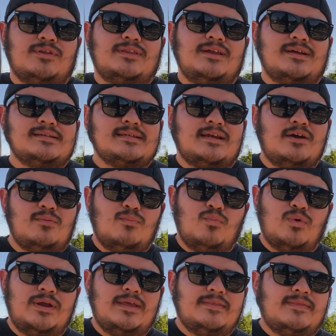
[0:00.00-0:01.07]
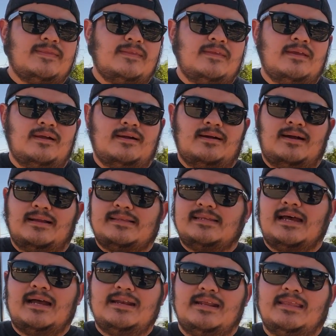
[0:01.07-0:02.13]
does come with a
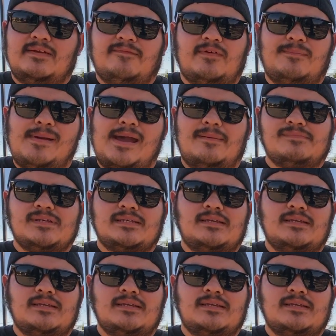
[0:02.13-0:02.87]
ton of different maps.